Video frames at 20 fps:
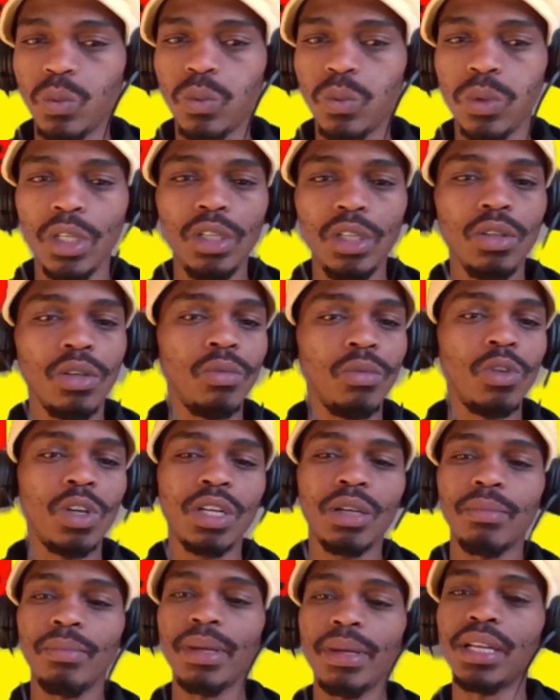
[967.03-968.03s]
We don't want
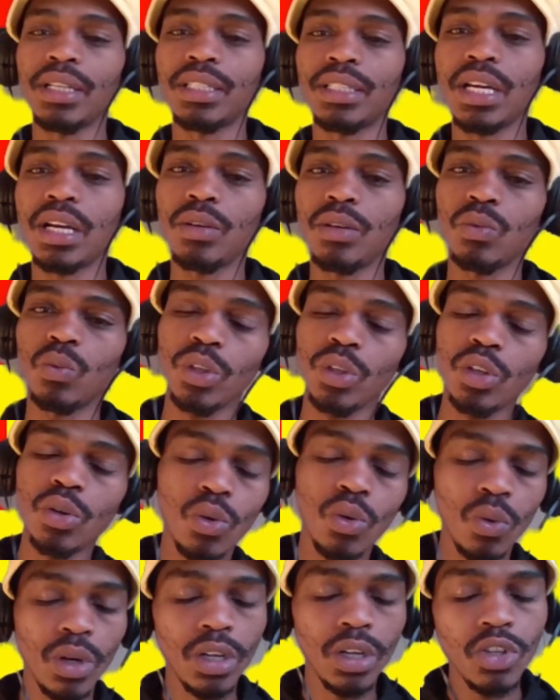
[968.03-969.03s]
to back down. We don't
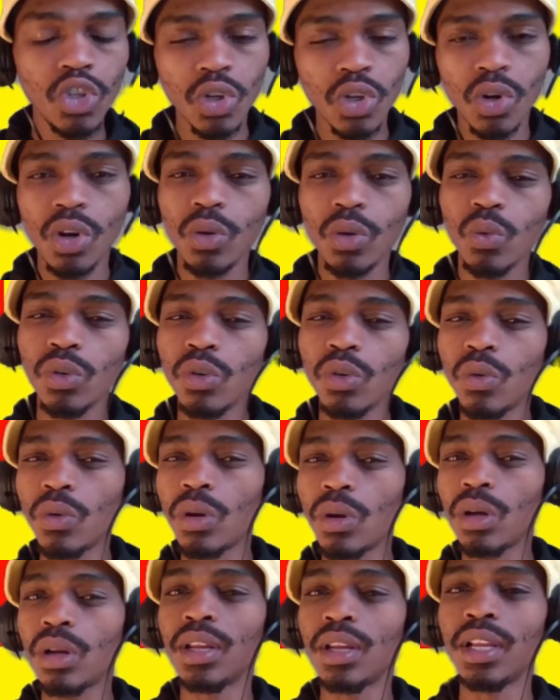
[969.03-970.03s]
want to join. We don't
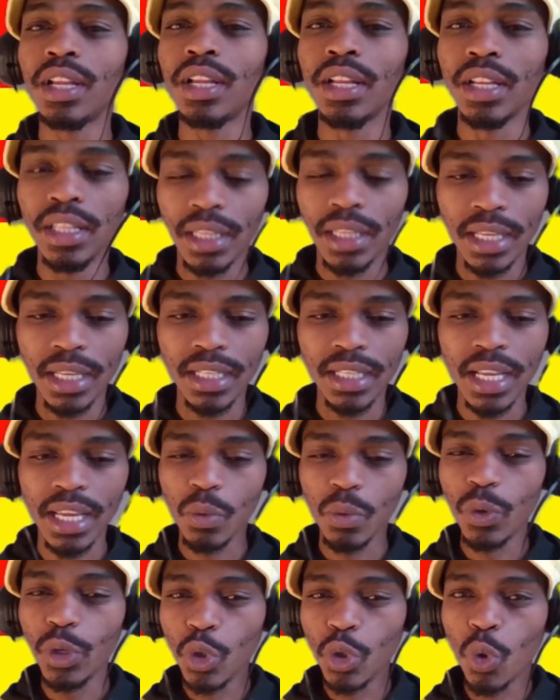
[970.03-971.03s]
want. They say
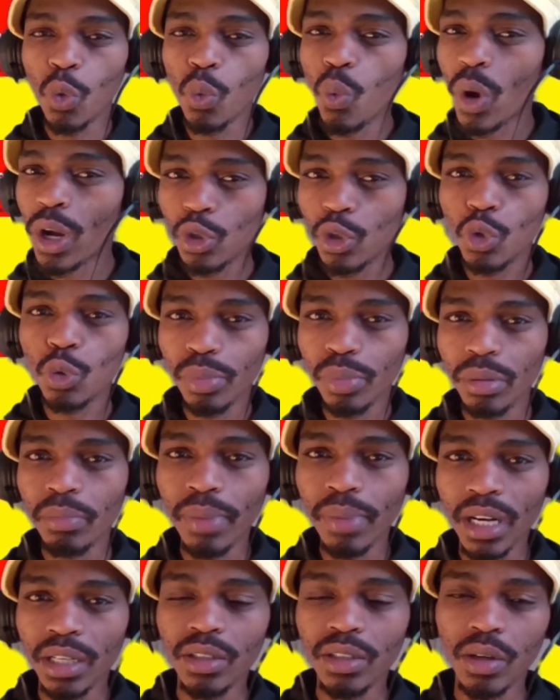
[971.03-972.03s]
we don't want to be
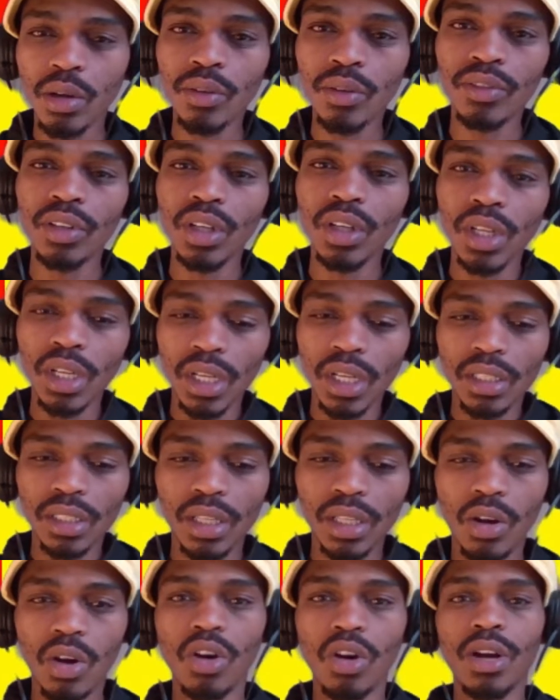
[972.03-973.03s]
part of the
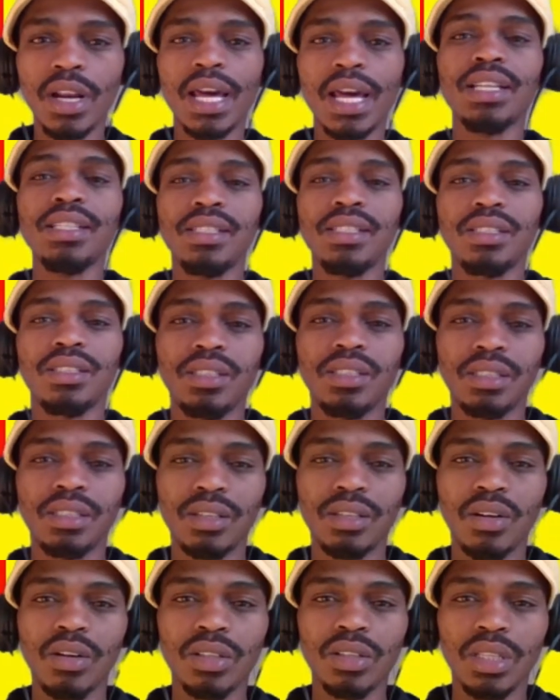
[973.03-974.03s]
colonizers
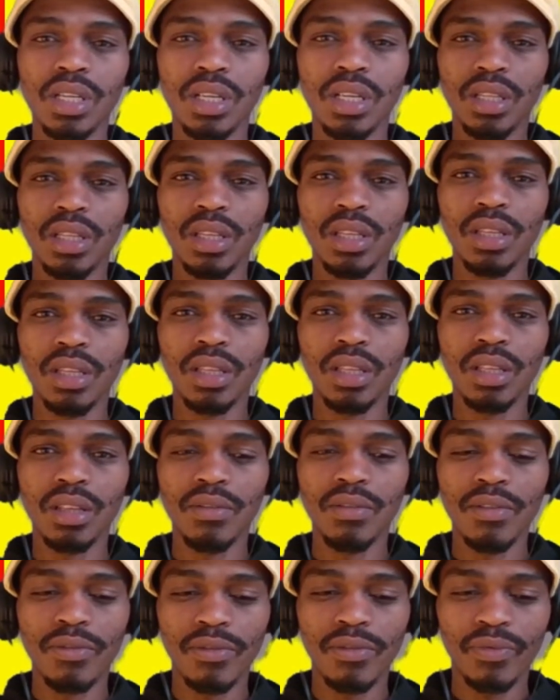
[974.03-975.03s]
or the,
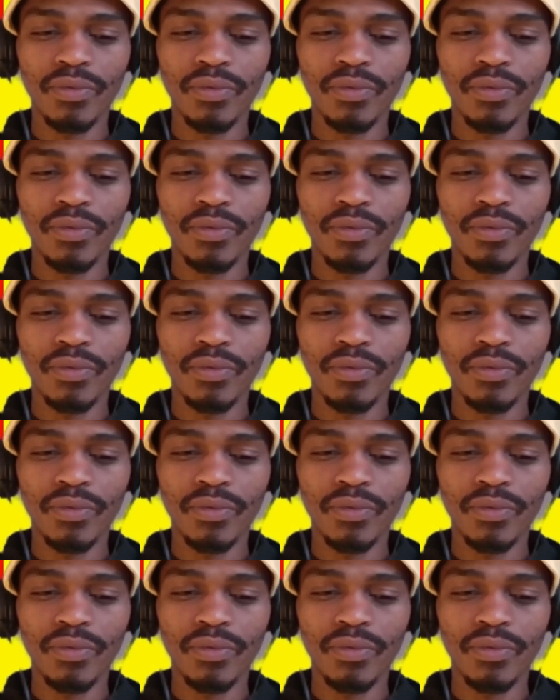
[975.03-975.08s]
the